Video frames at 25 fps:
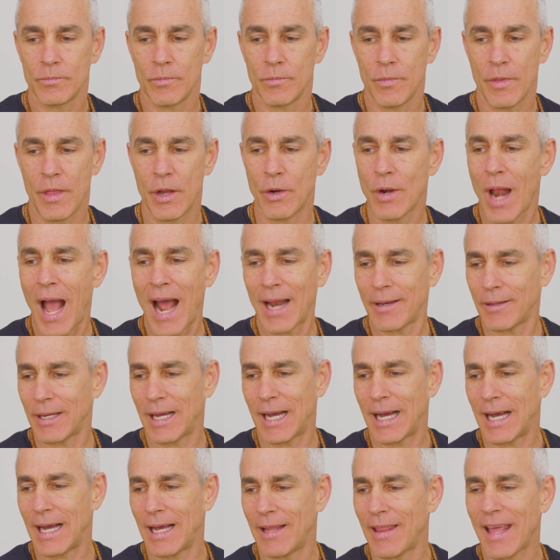They're not,
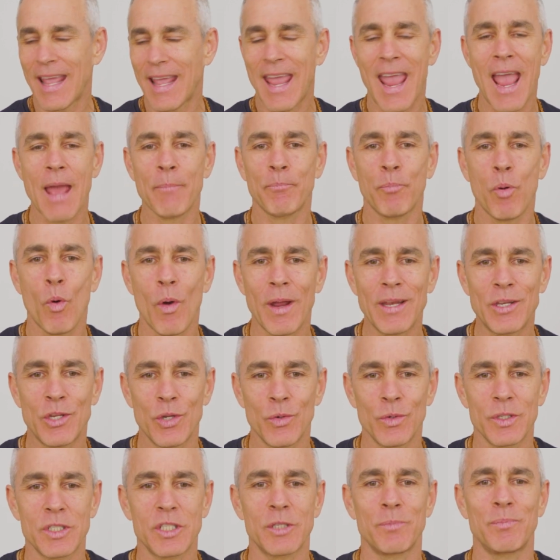they can't point
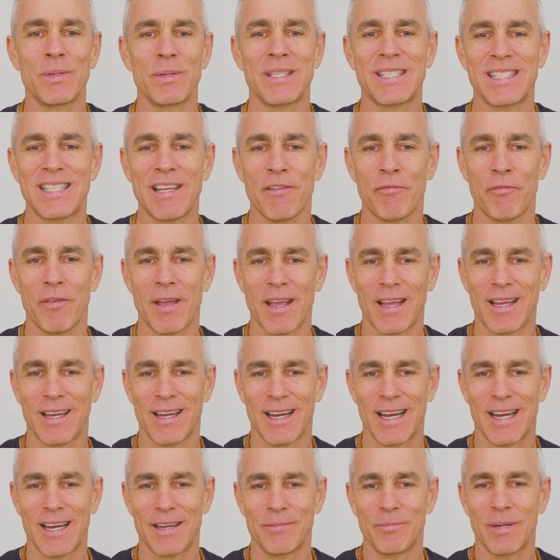to a specific
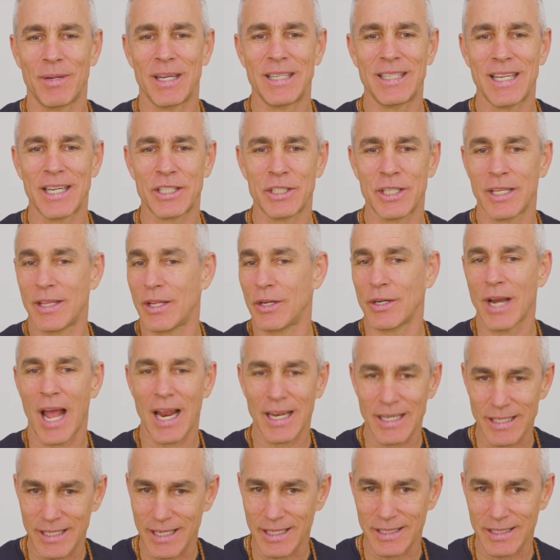addiction. They're
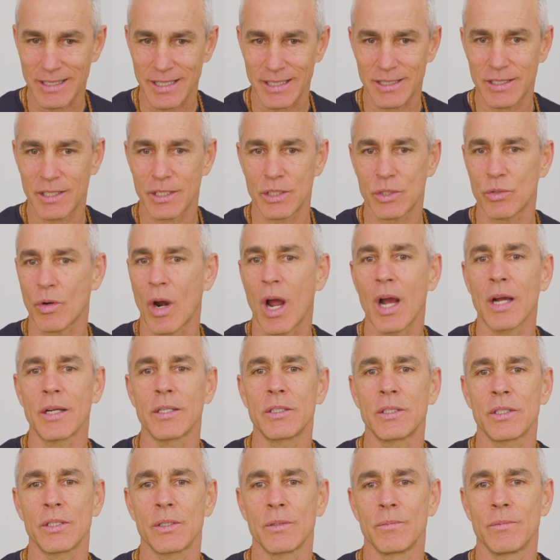not addicted to
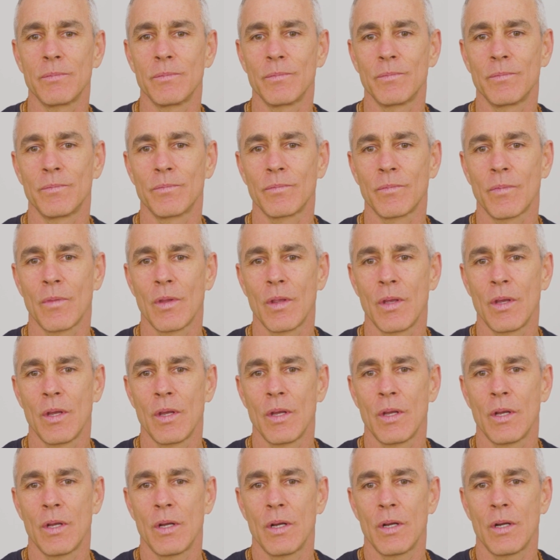drugs,
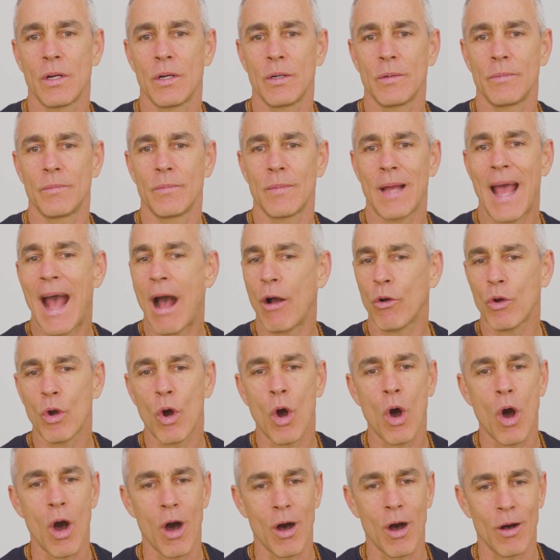
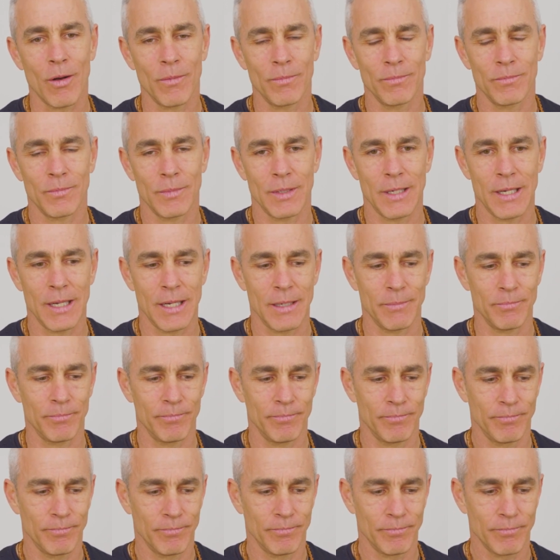alcohol.
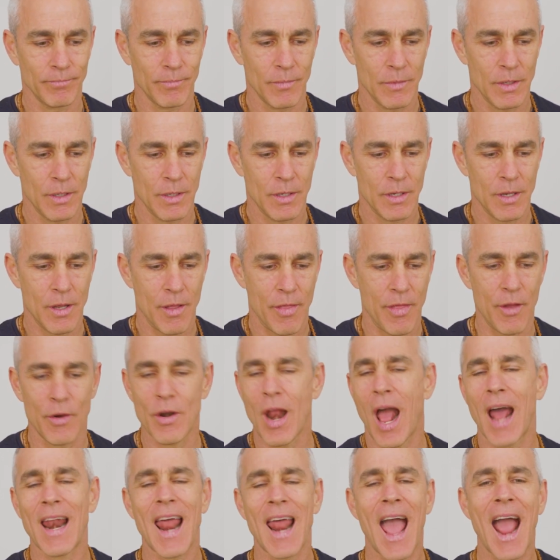They're
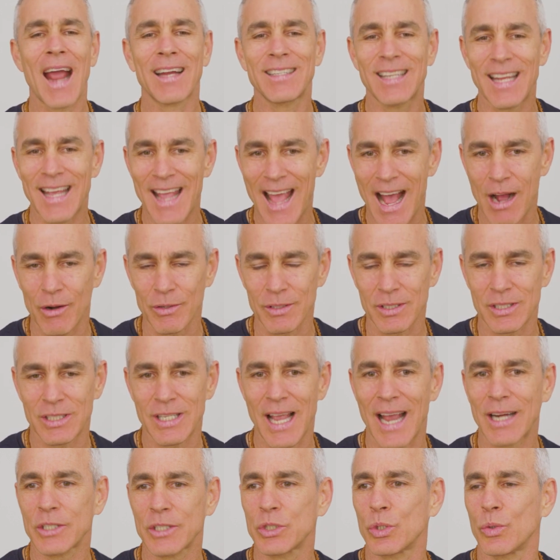not acting out
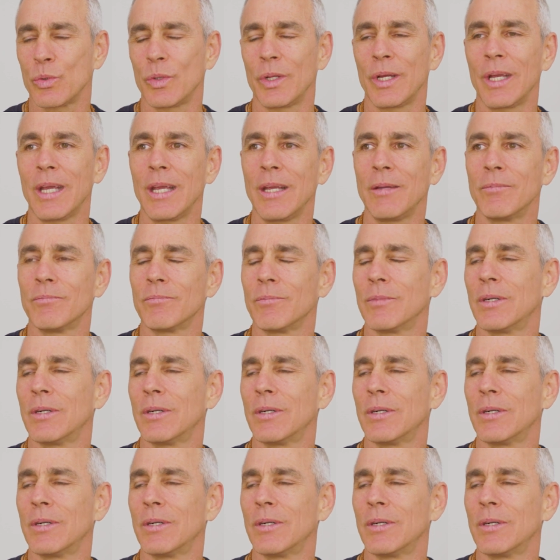sexually.